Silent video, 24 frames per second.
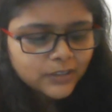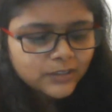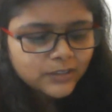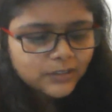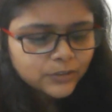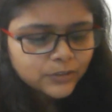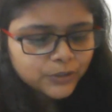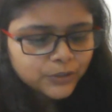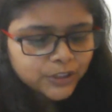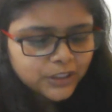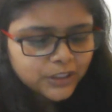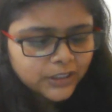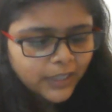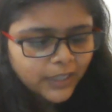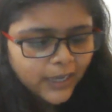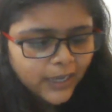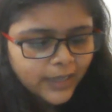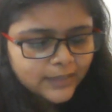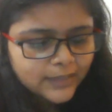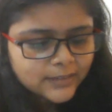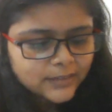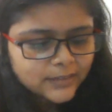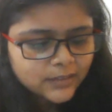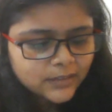So
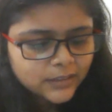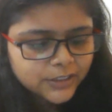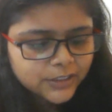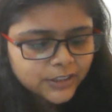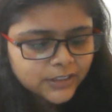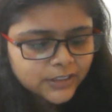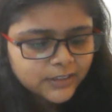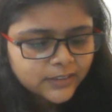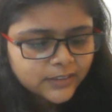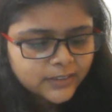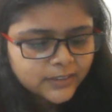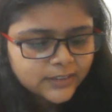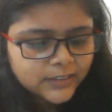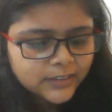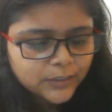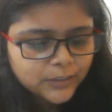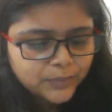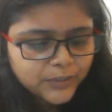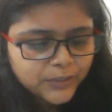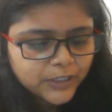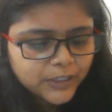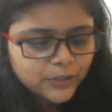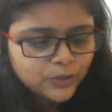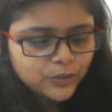she's the
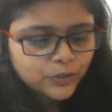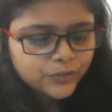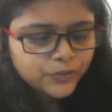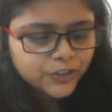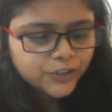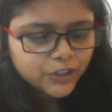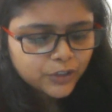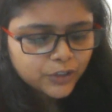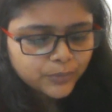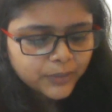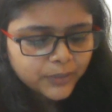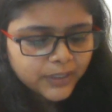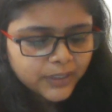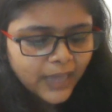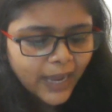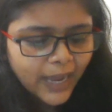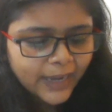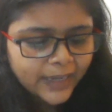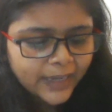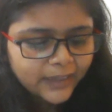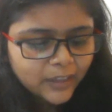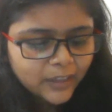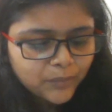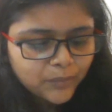recipient of German
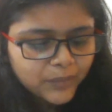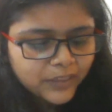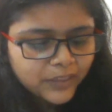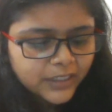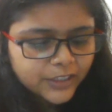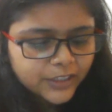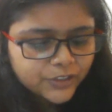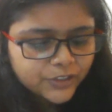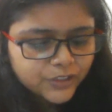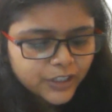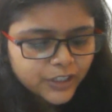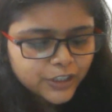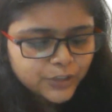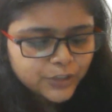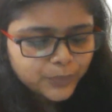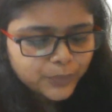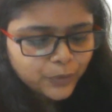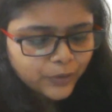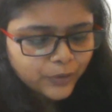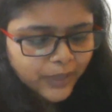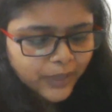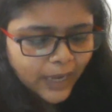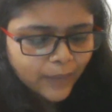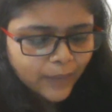Academic Exchange
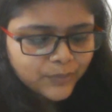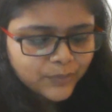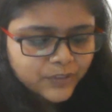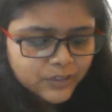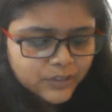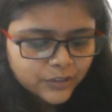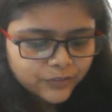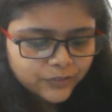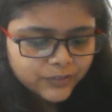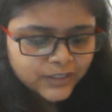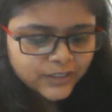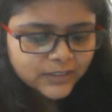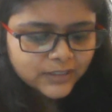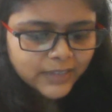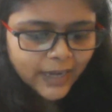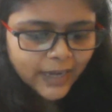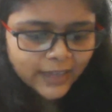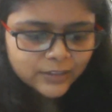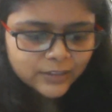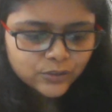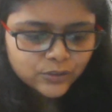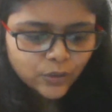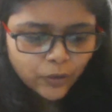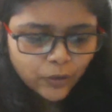Program Service,
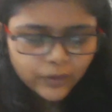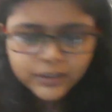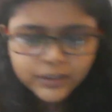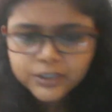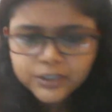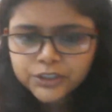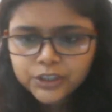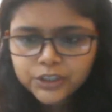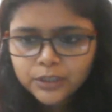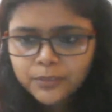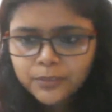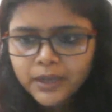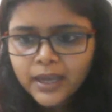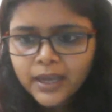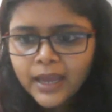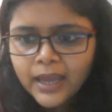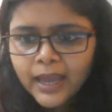that scholarship,